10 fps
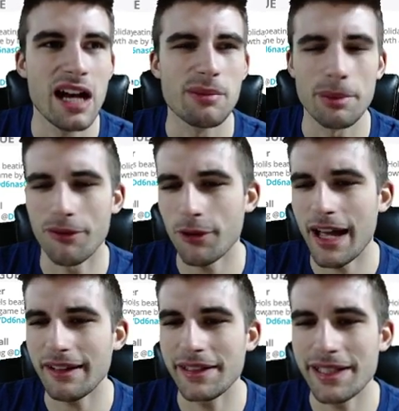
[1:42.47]
But before
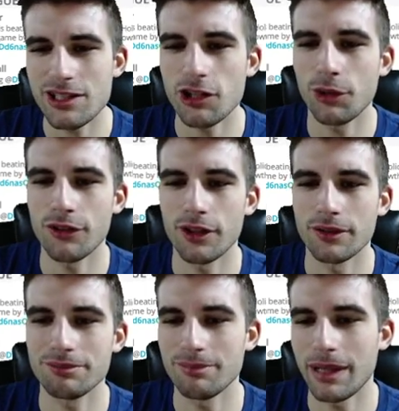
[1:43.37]
that, he did struggle for
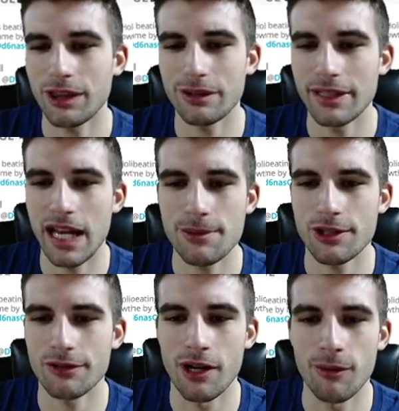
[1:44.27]
about 3 games
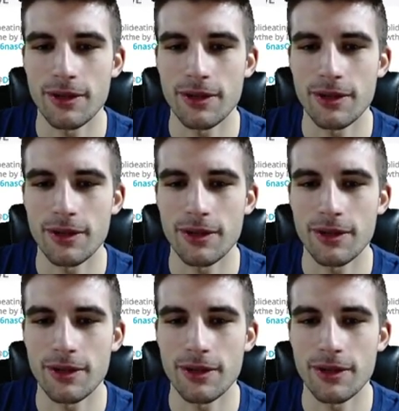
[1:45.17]
in a row,